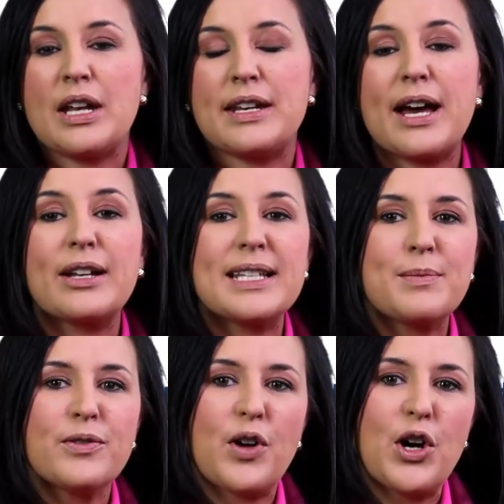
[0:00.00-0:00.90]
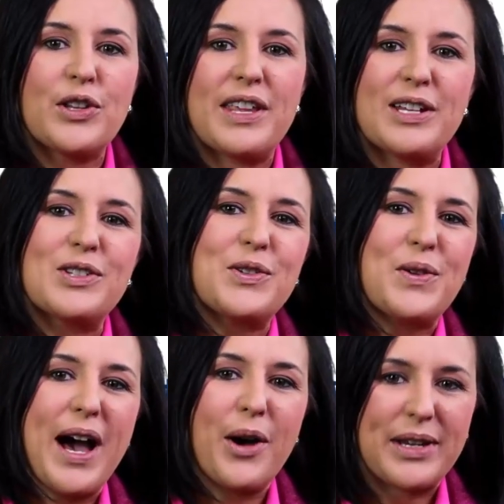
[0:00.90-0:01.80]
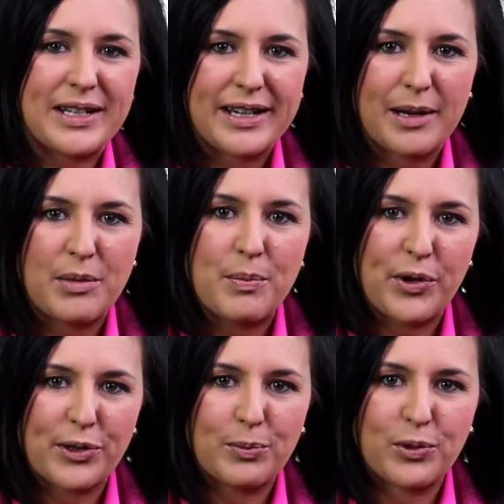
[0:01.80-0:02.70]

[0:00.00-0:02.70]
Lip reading: Now let's move on then to our income model